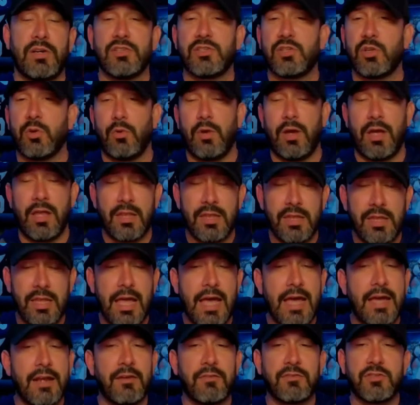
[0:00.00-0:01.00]
So a
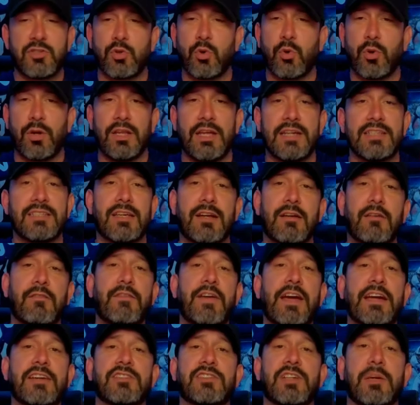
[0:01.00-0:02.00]
lot of storylines, a lot of
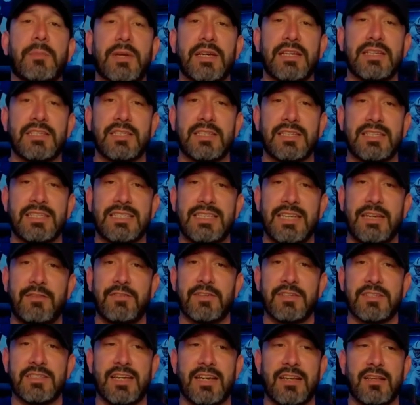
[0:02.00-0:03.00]
factors coming into this
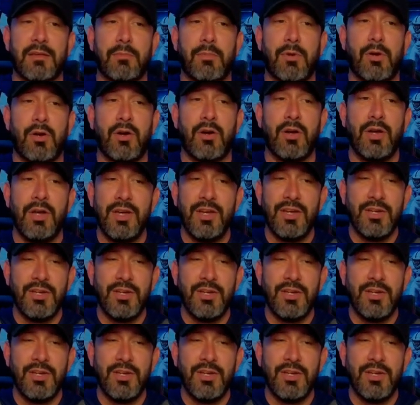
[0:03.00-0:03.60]
defense side of the ball.